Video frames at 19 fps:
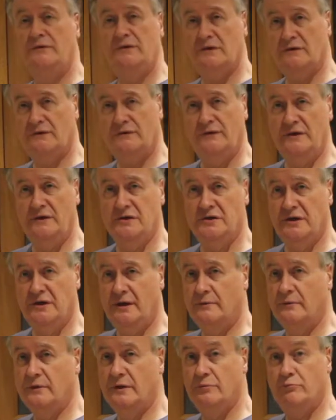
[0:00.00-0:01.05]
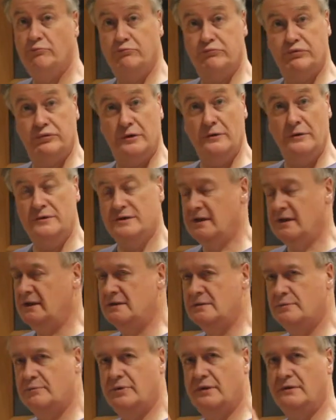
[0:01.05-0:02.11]
just finishing up with
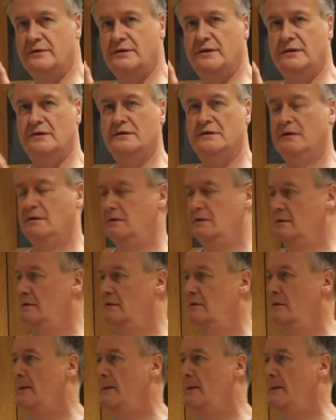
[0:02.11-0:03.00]
proteins. Proteins are